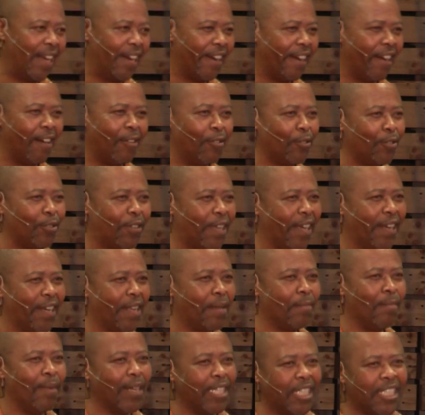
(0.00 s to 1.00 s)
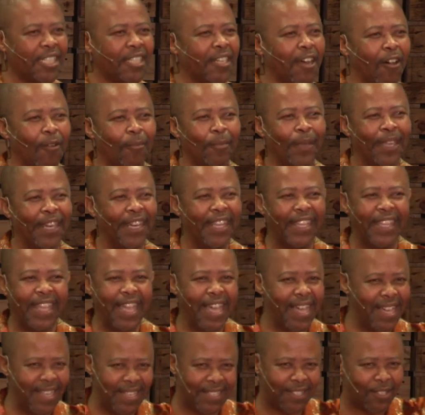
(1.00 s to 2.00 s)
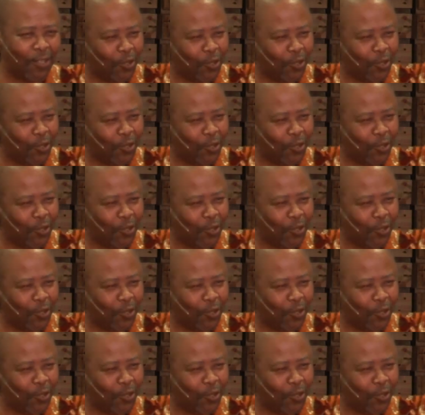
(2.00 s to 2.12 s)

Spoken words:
Now you can imagine how many years